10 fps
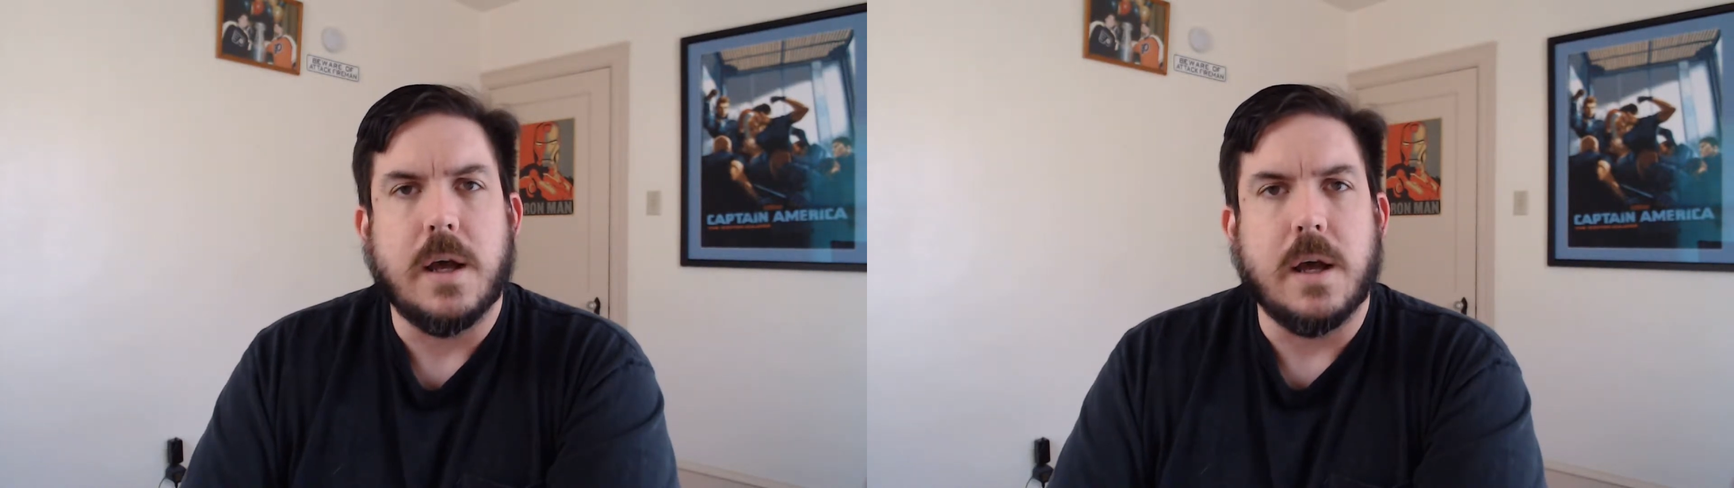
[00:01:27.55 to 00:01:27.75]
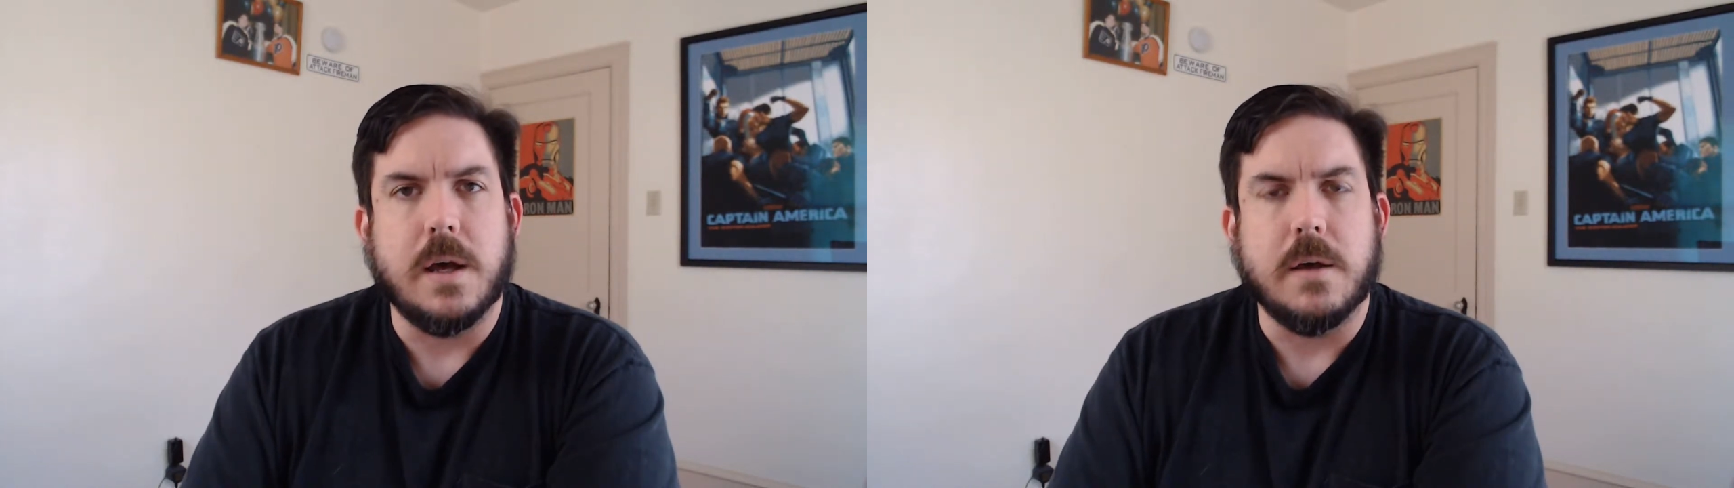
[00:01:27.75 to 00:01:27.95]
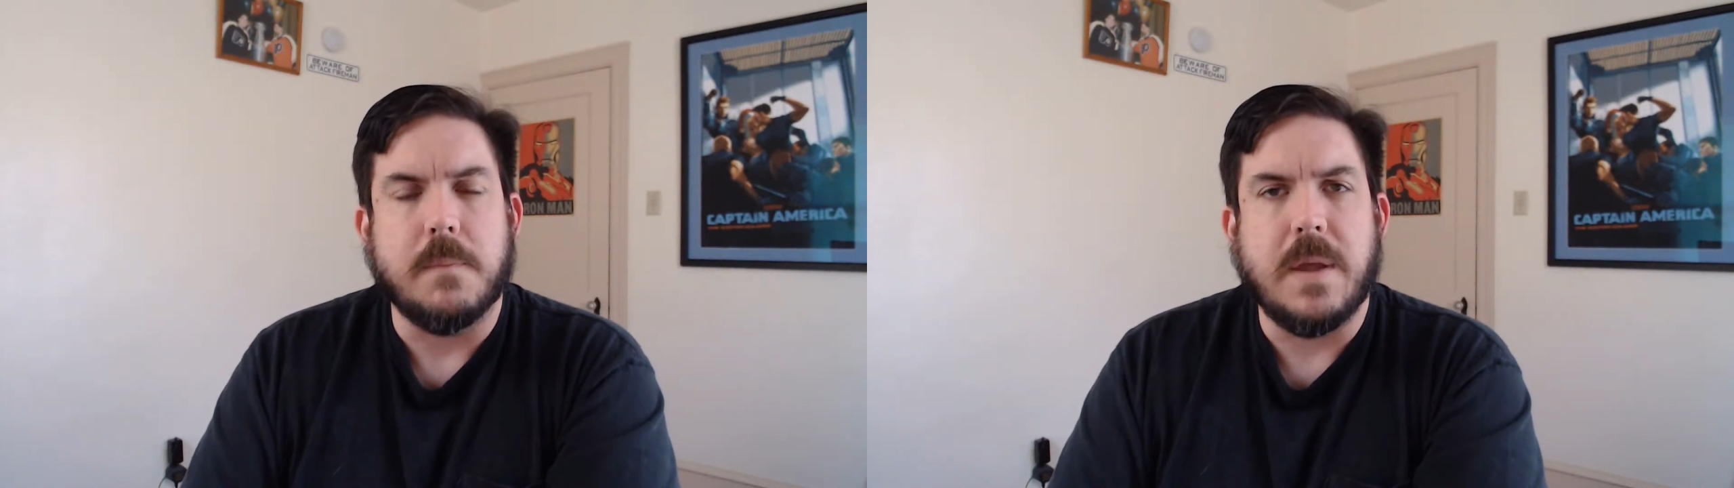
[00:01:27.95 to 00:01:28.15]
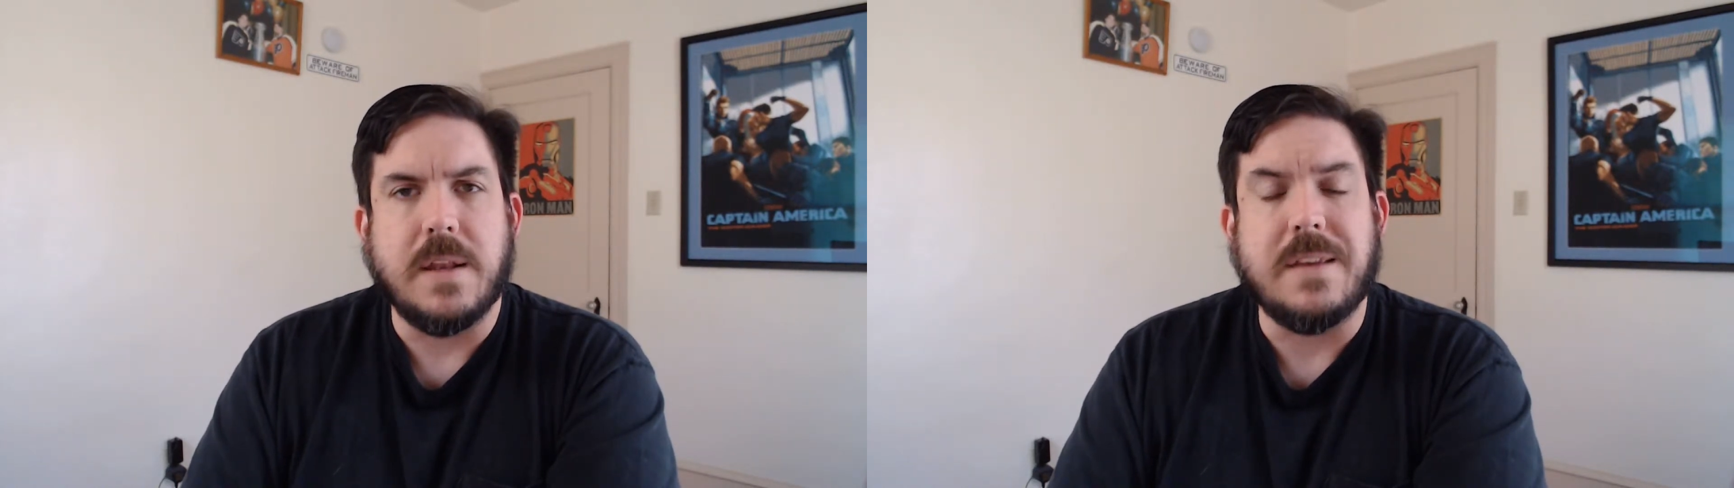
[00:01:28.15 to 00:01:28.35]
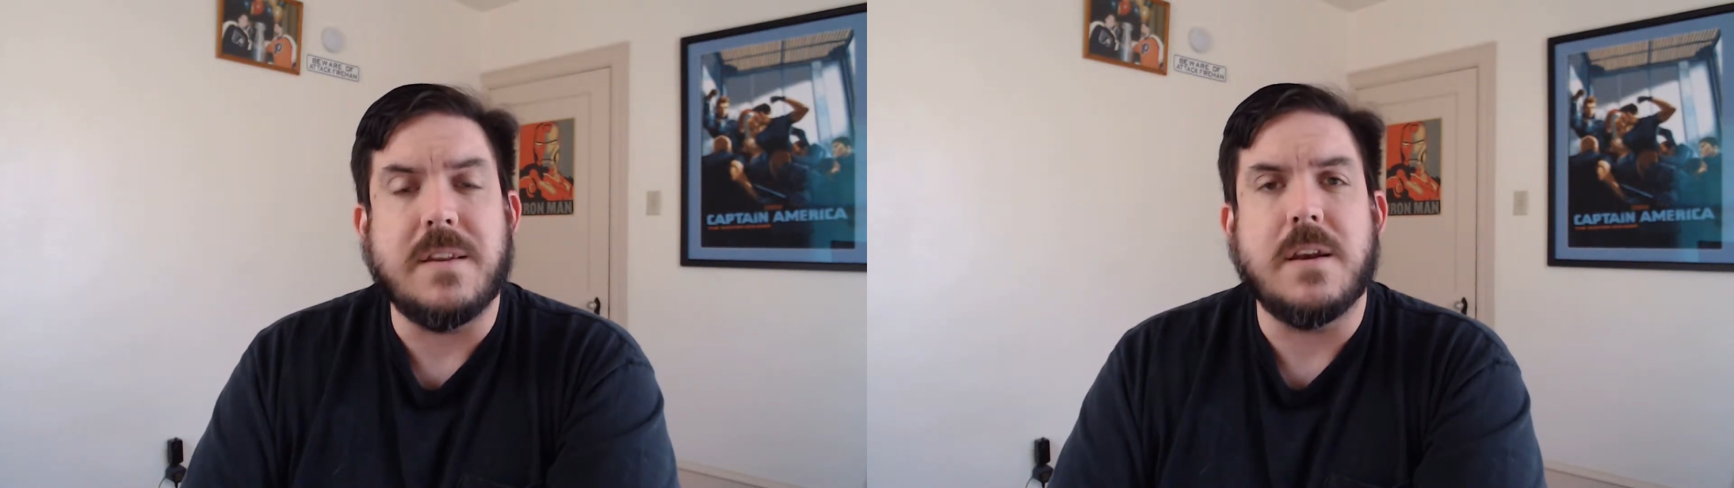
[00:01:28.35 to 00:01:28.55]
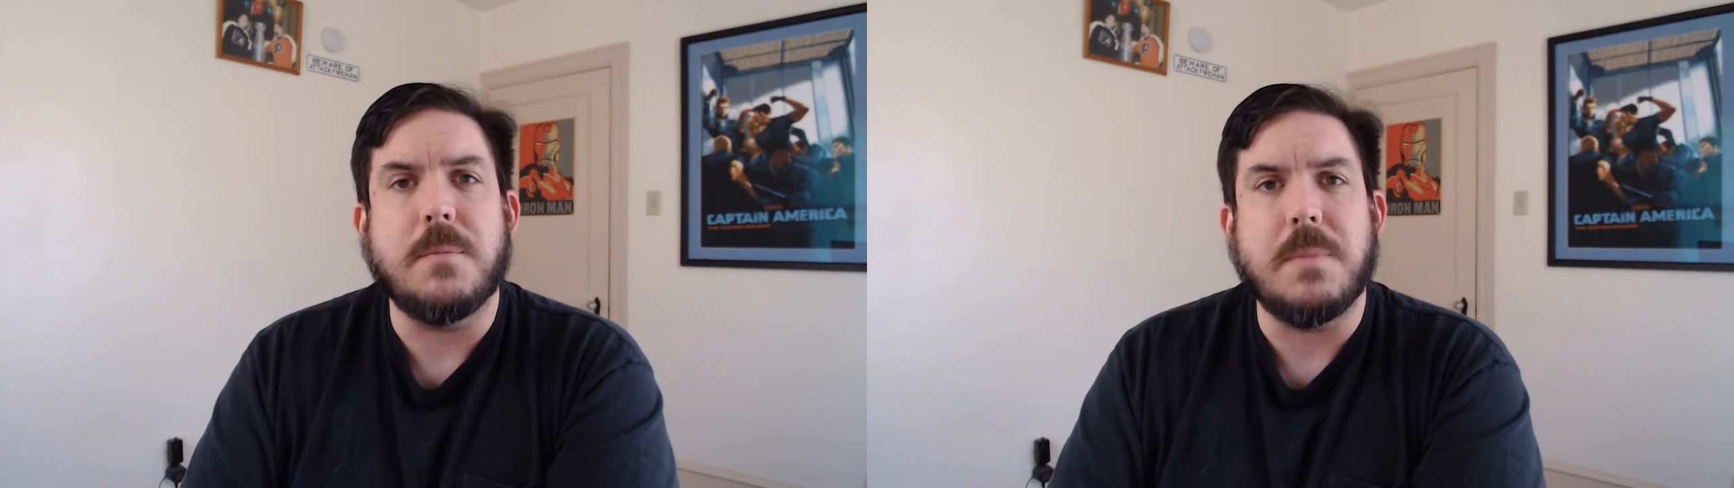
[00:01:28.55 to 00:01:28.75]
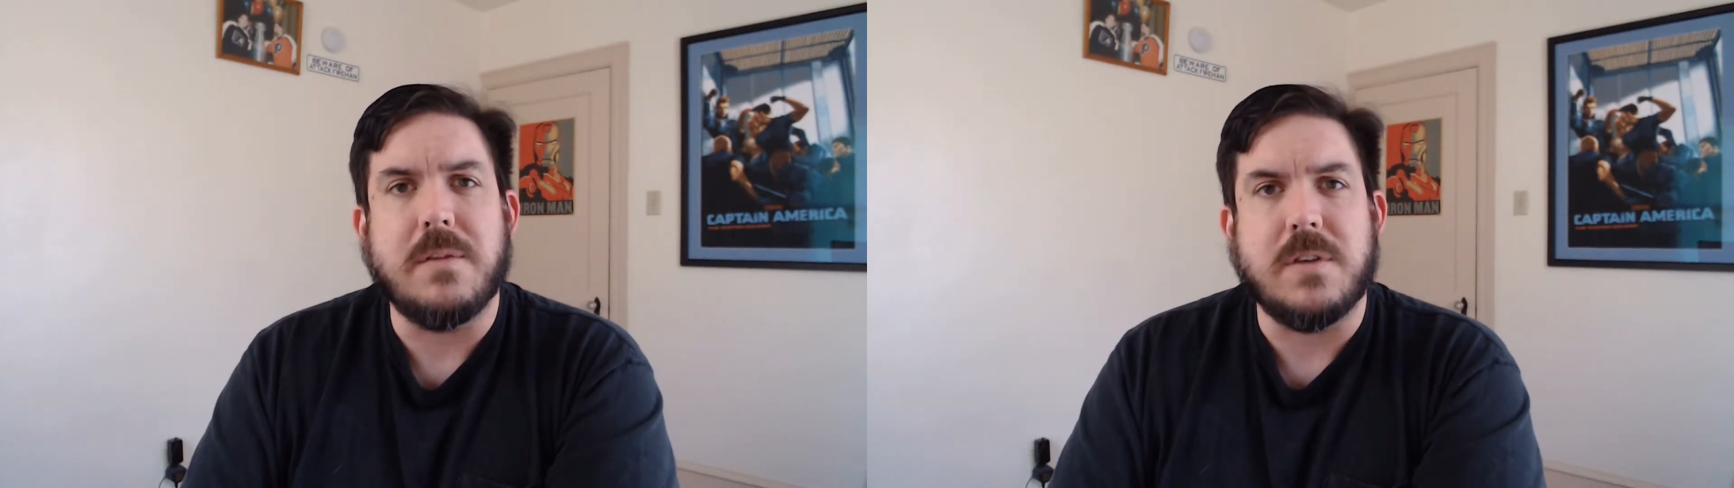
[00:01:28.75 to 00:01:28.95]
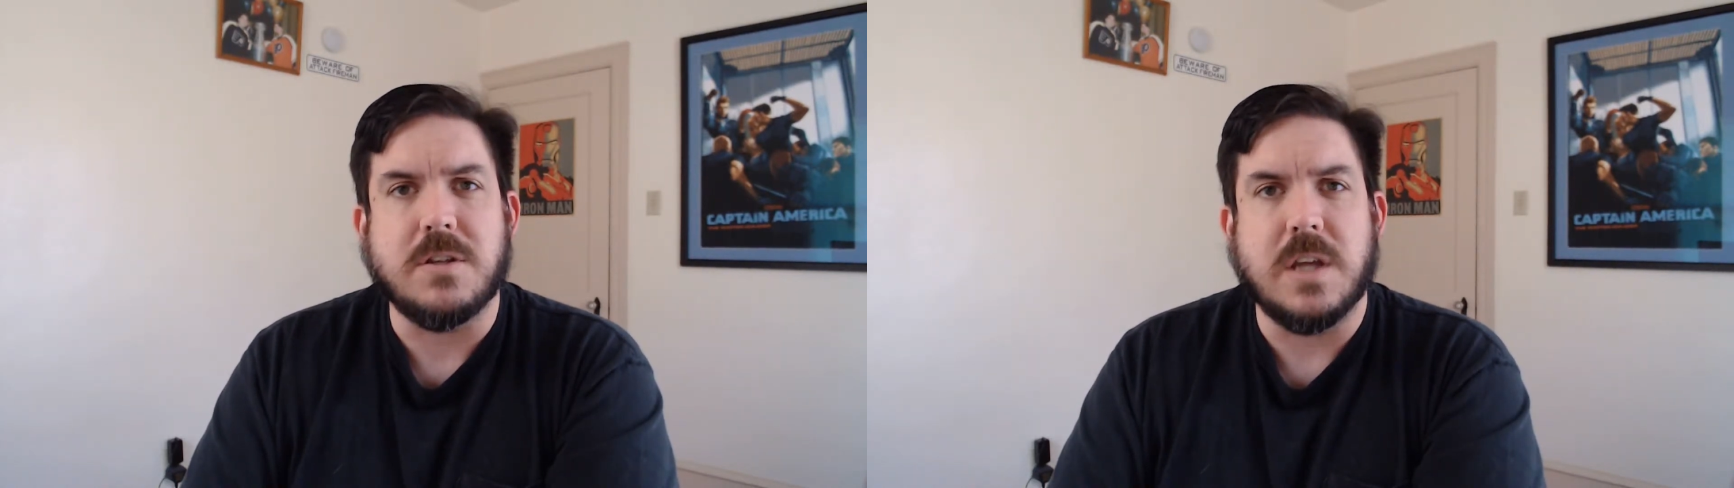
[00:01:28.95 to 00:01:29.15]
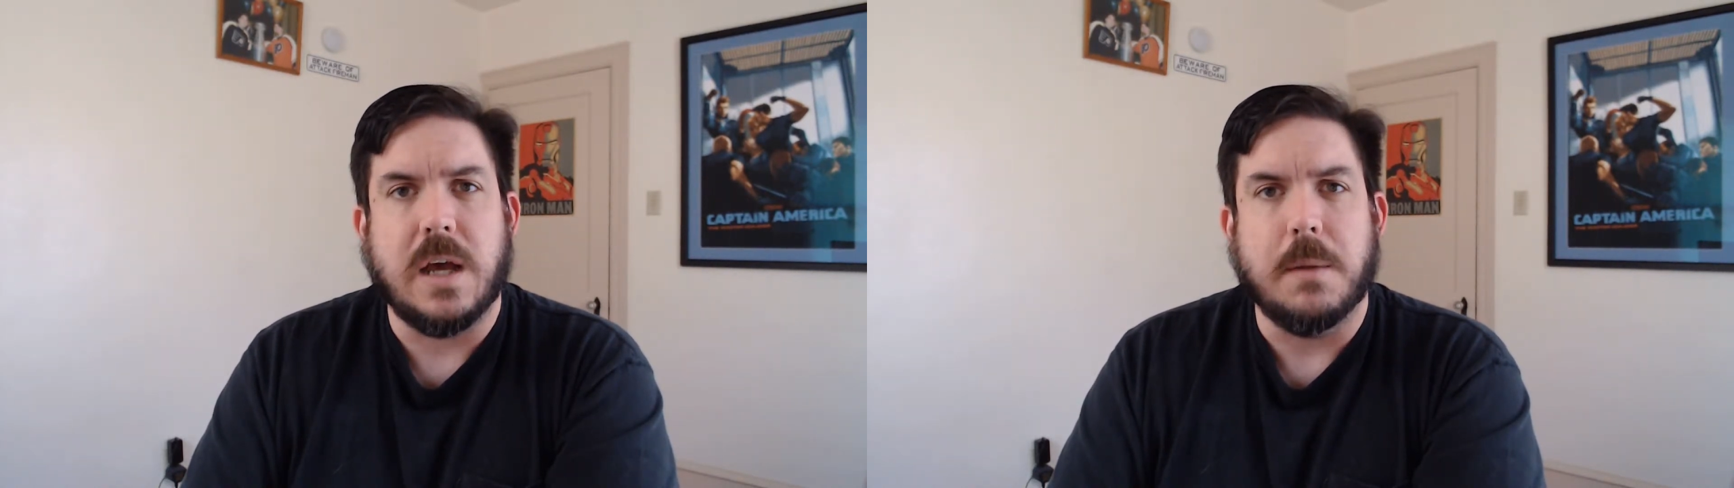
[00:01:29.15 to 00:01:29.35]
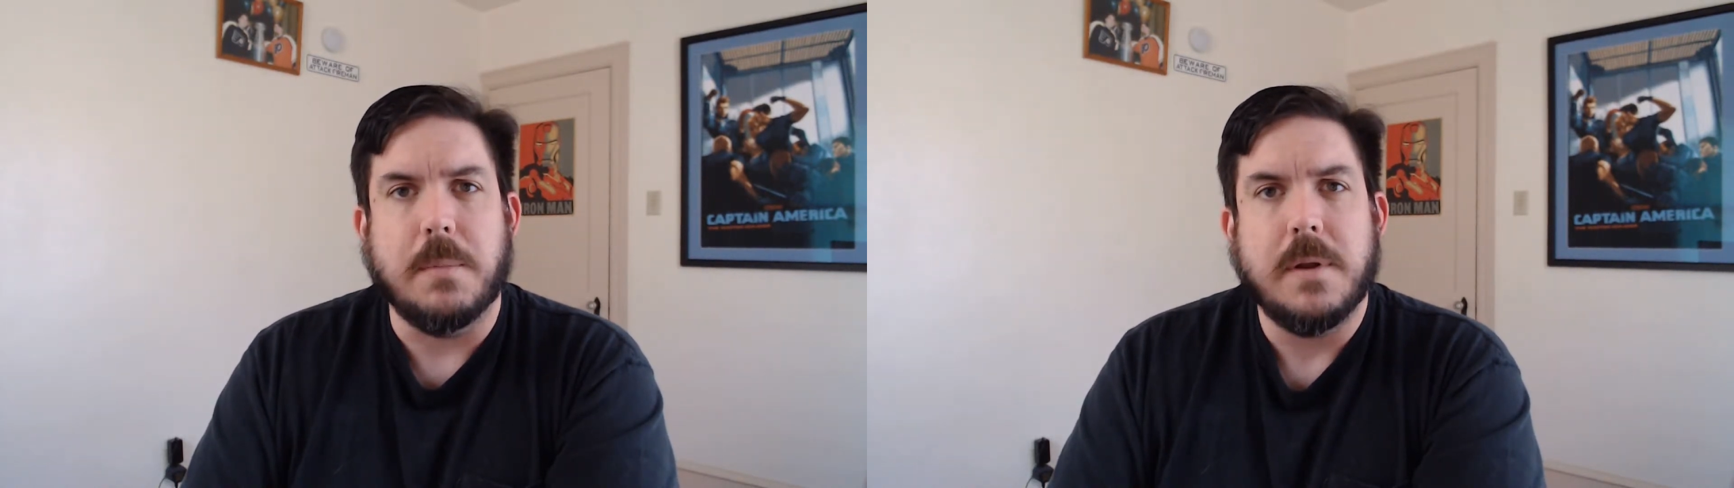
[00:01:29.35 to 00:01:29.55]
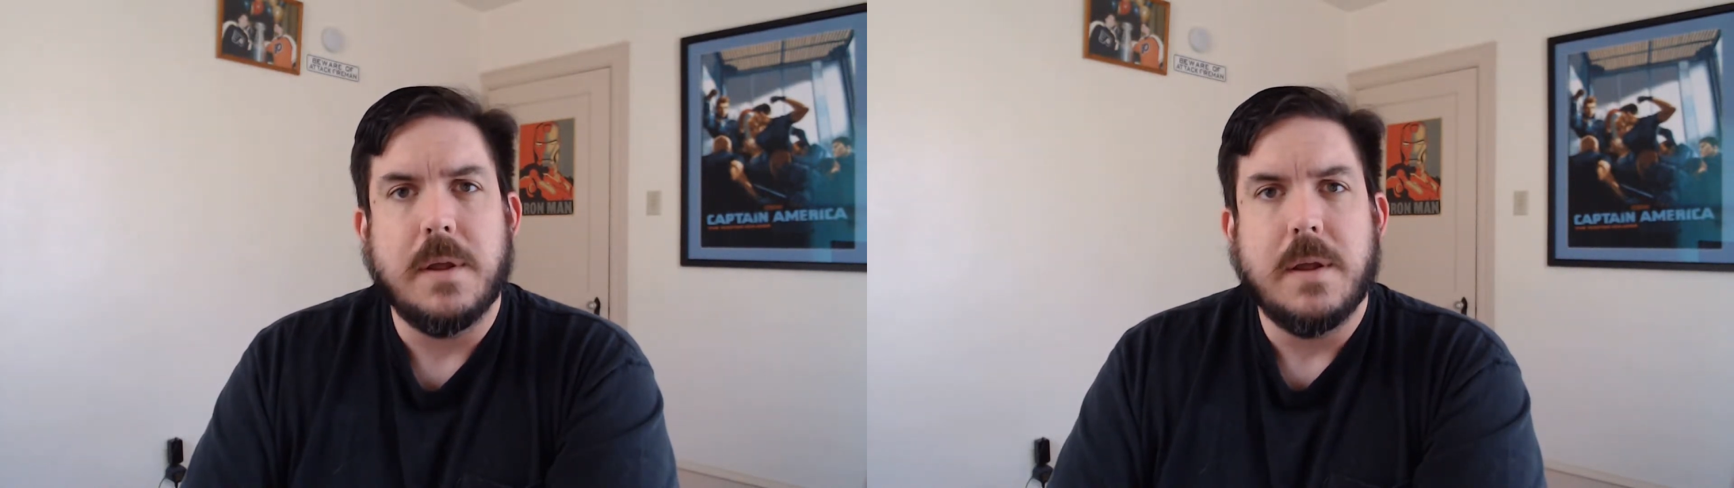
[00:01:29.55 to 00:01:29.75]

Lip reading: And they did an amazing job.